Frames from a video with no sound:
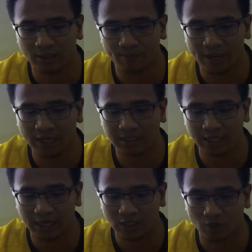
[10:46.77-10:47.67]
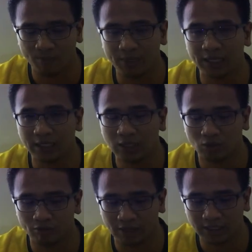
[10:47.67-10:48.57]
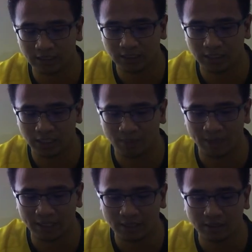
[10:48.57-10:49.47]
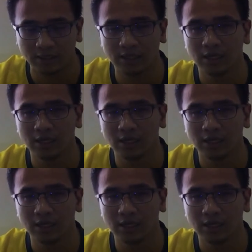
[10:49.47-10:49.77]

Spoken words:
the bank's hand completely to function in the market,